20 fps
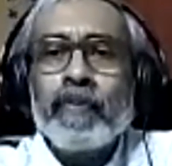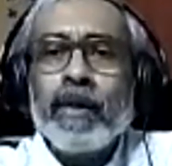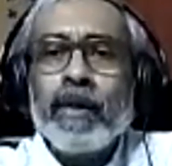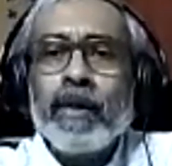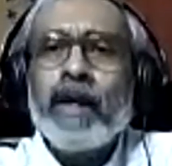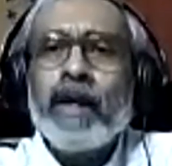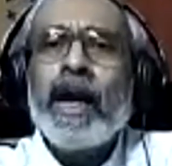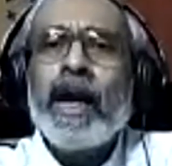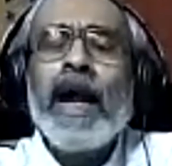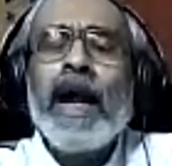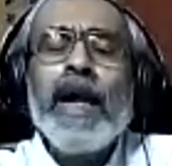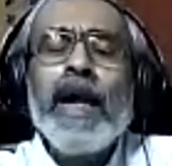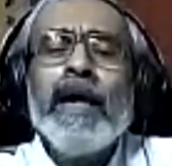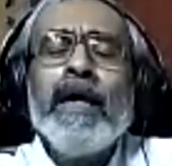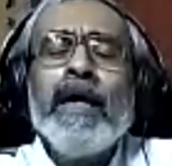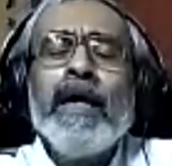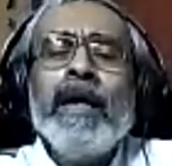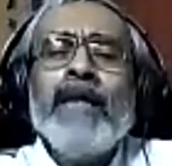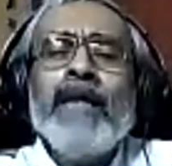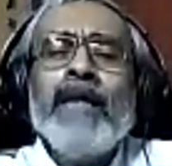And
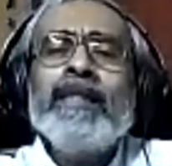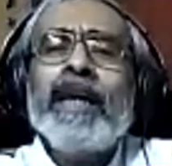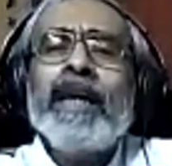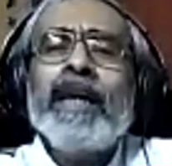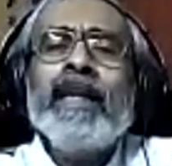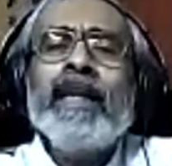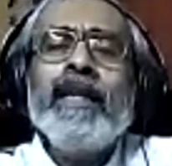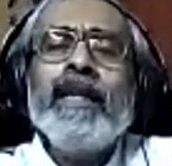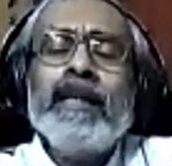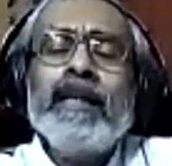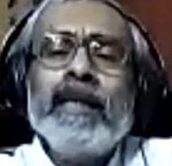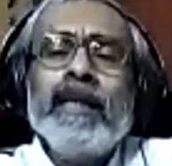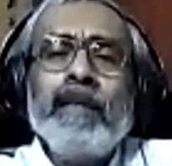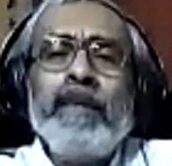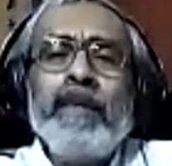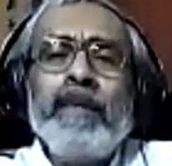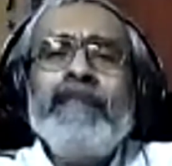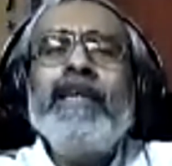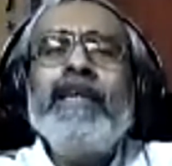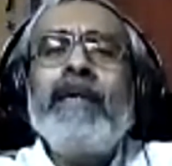certain uh,
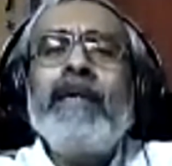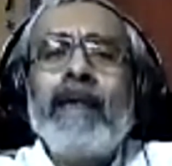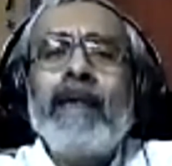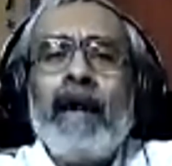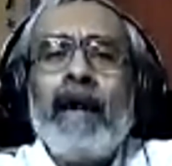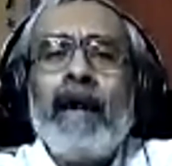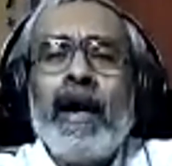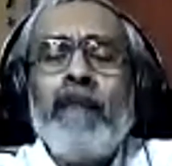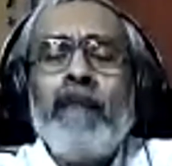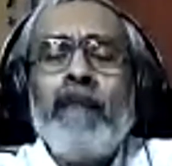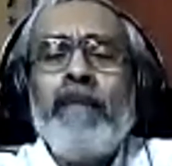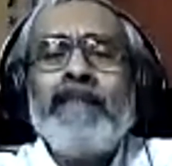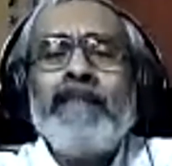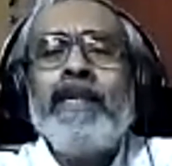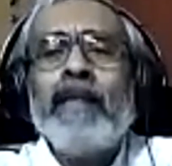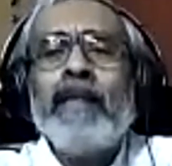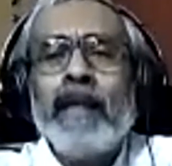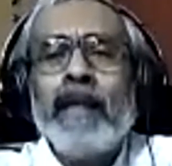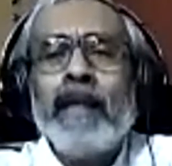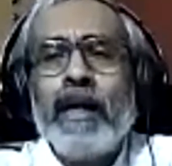basic, uh, basic
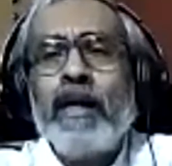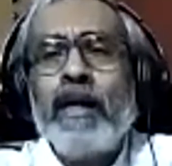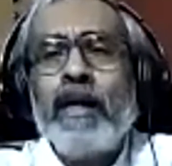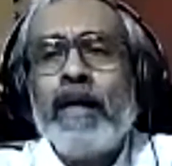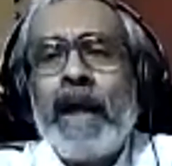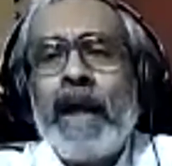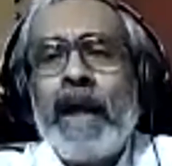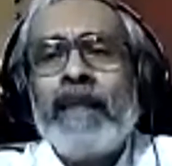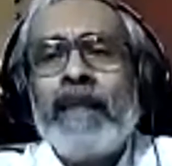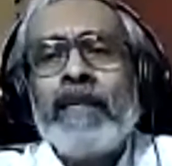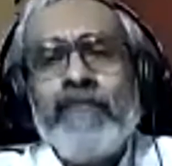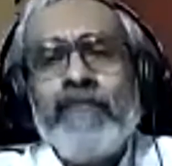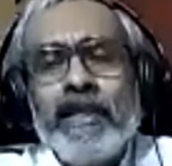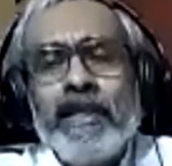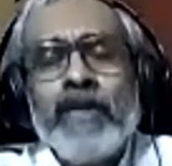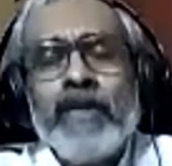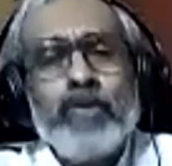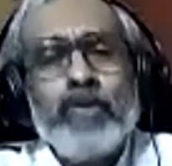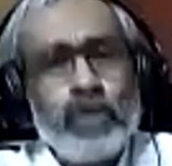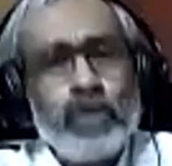uh, activities
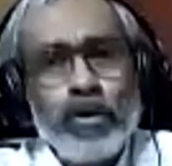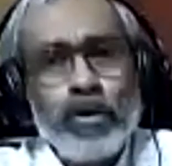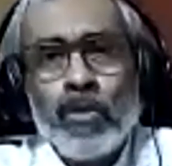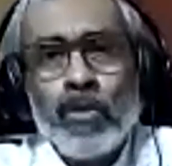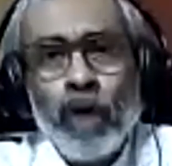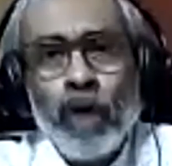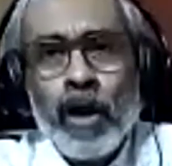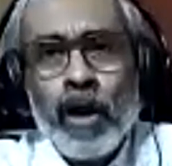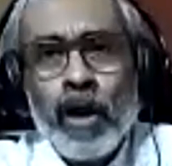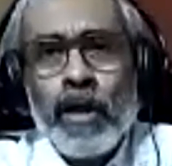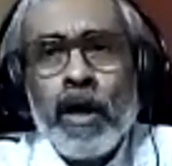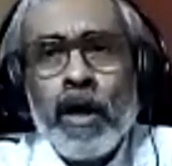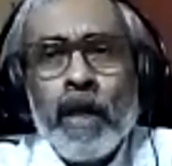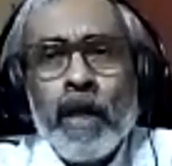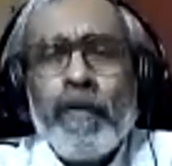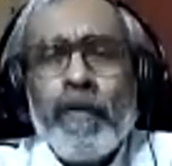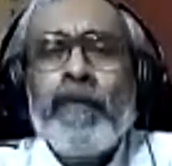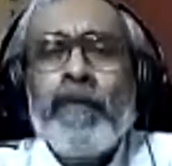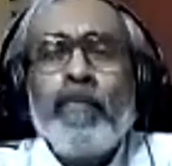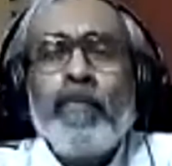would go on, but
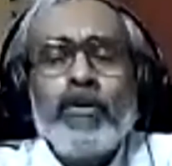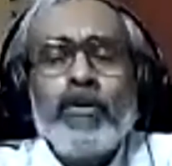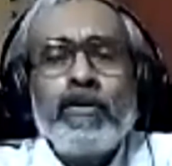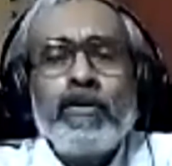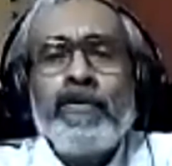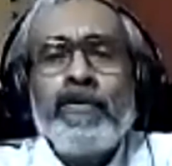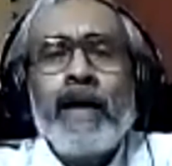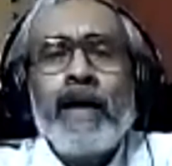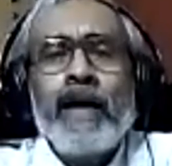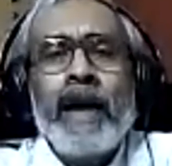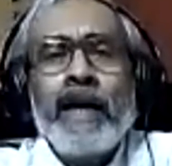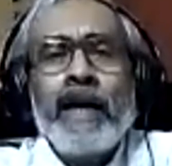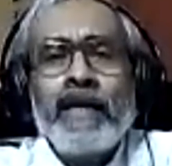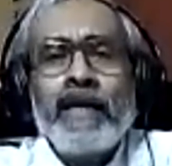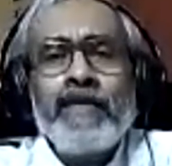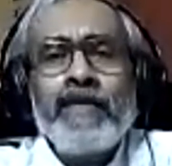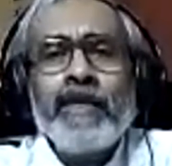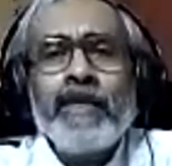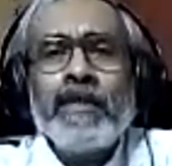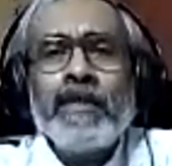most of the activities
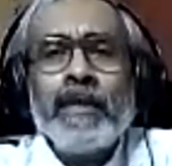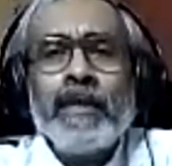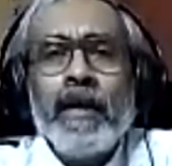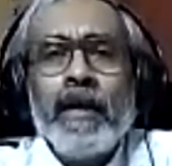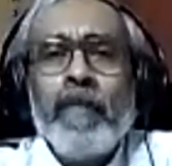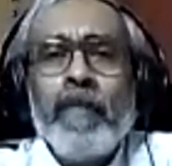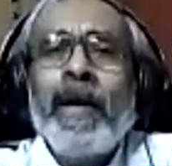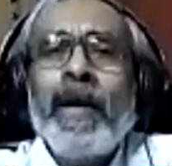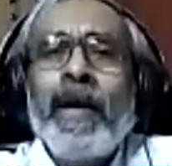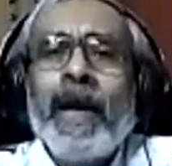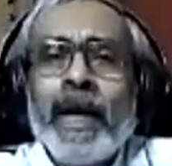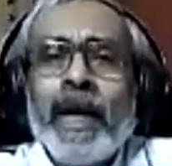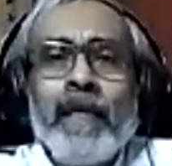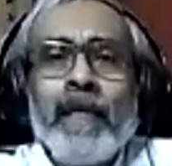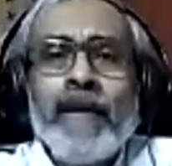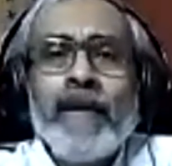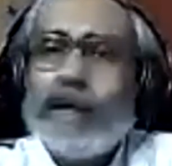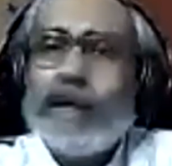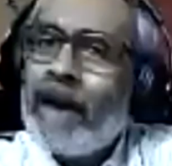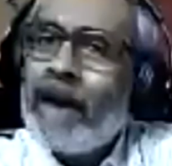may again be
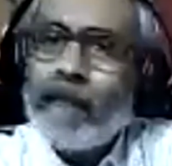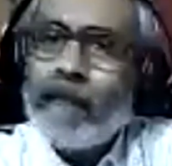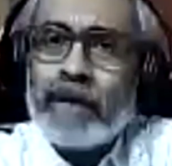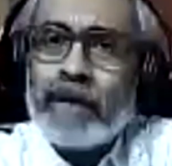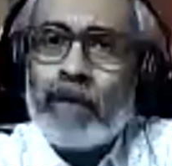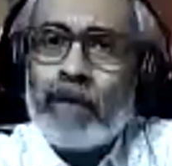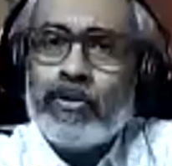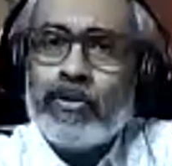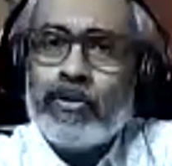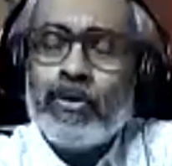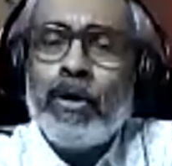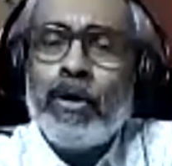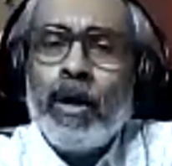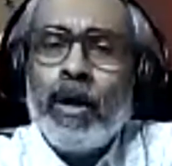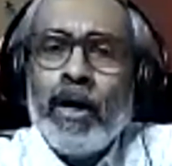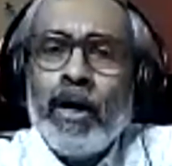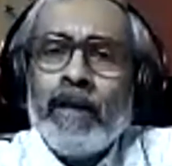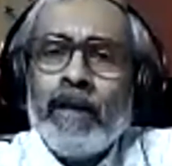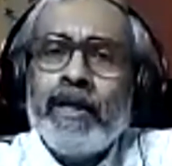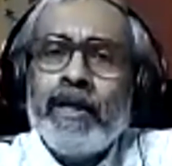clamped down. So
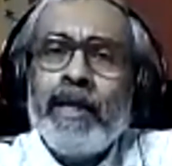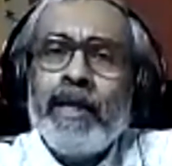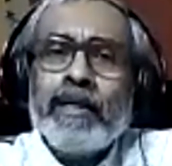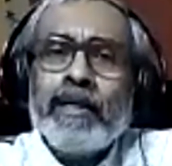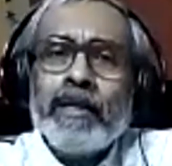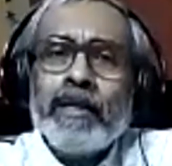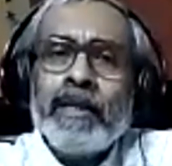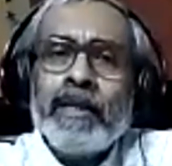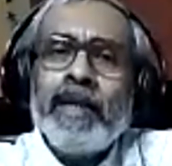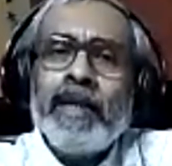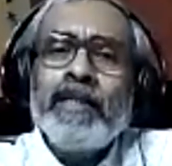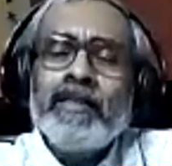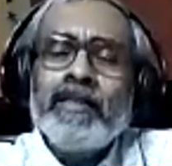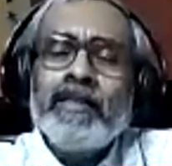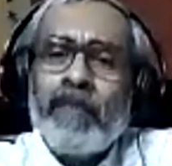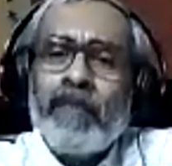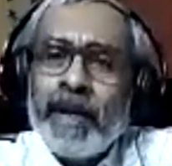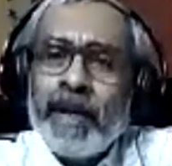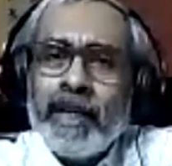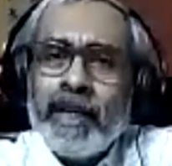there is, there is
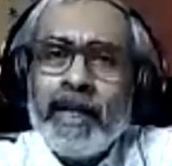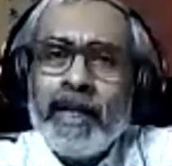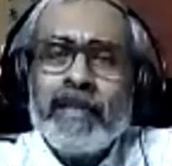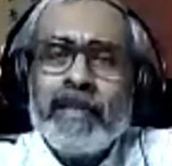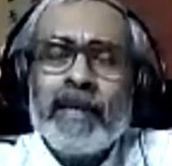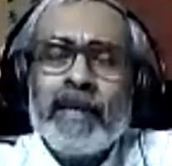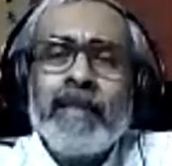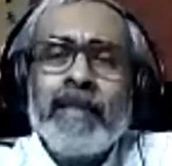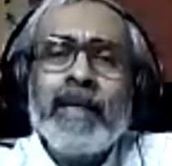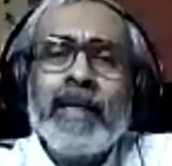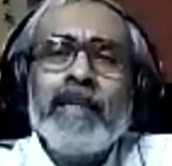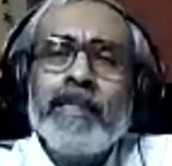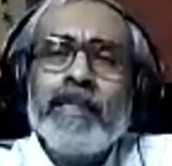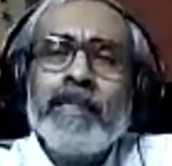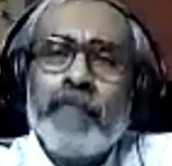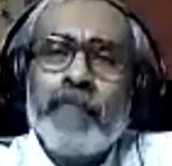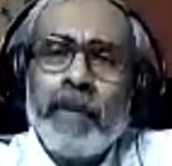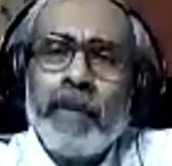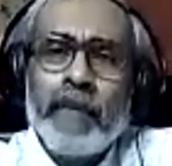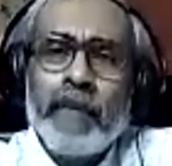readiness and there is
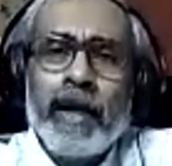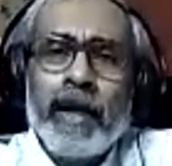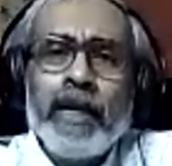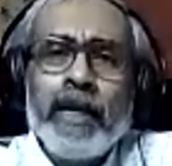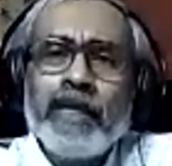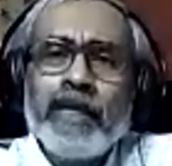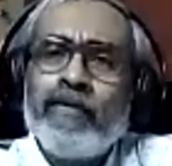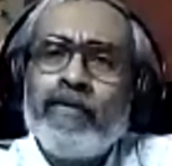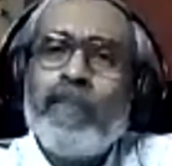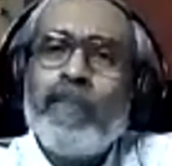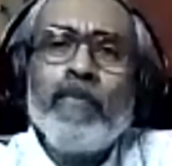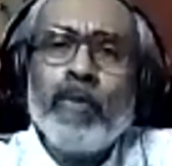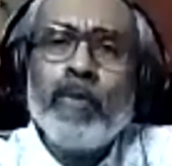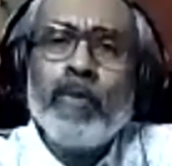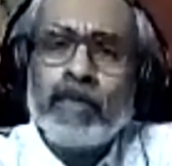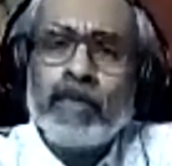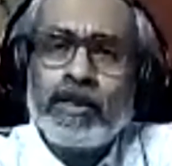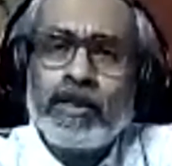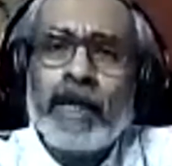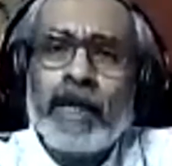preparedness from both
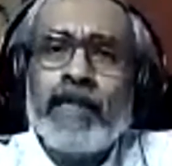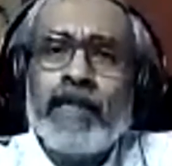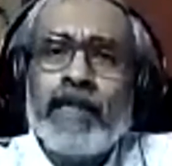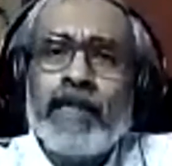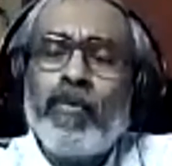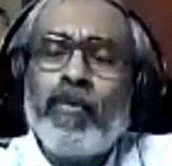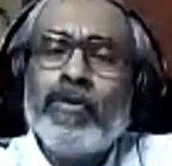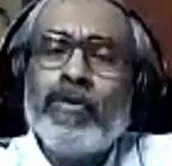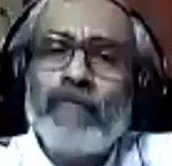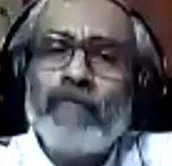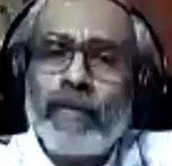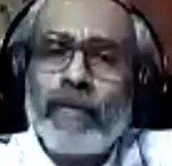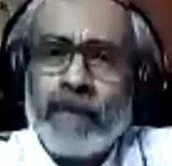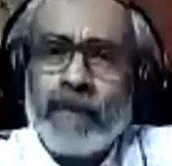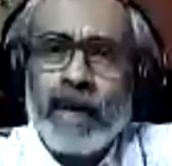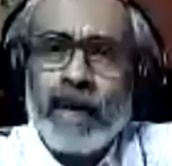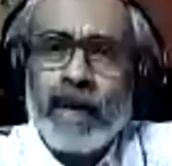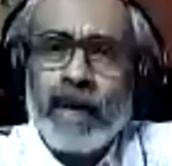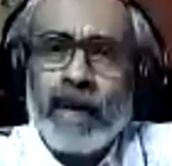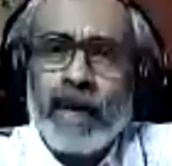sides, both from the
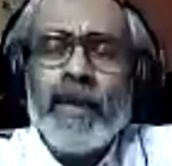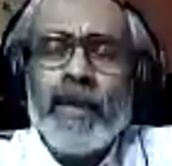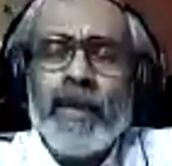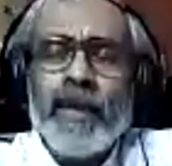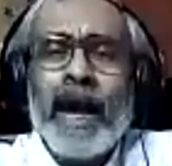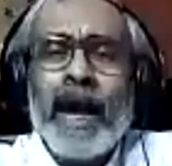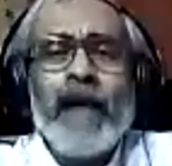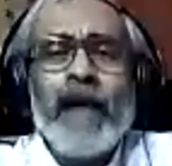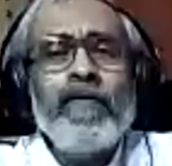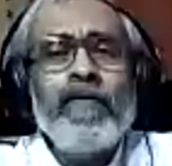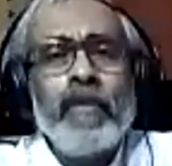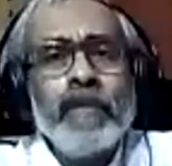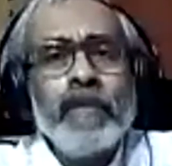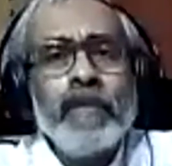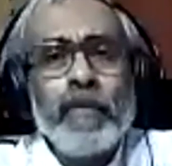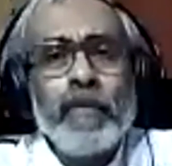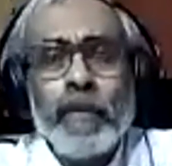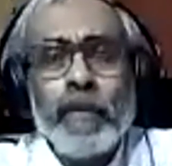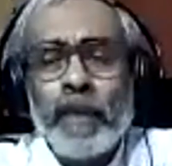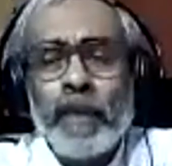government and from the people.